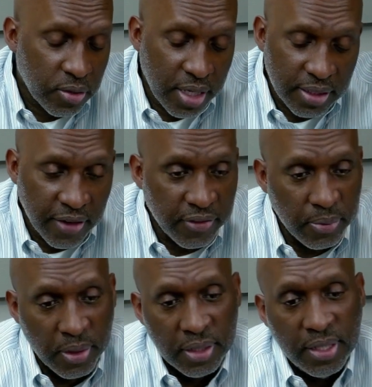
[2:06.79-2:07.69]
so I
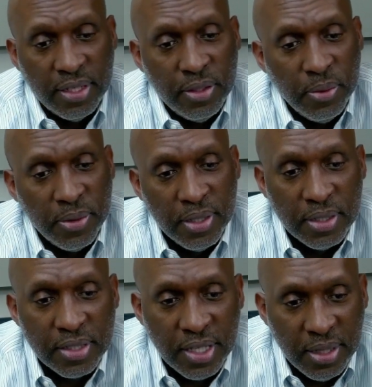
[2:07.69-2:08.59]
definitely want to thank you and the
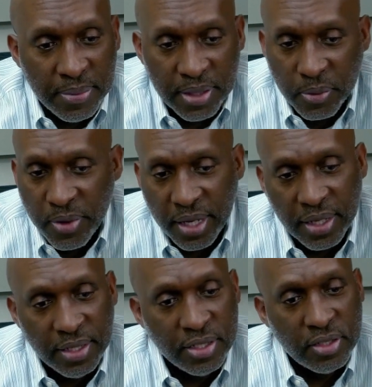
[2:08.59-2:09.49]
team, and the
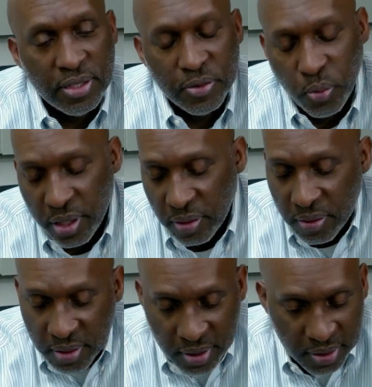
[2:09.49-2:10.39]
recognition as well
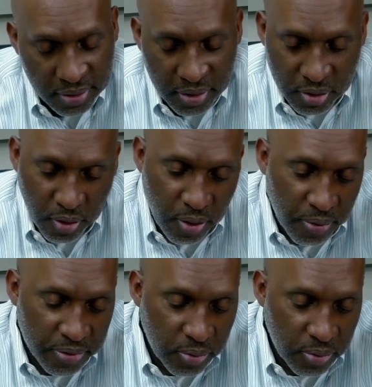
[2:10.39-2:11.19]
deserves.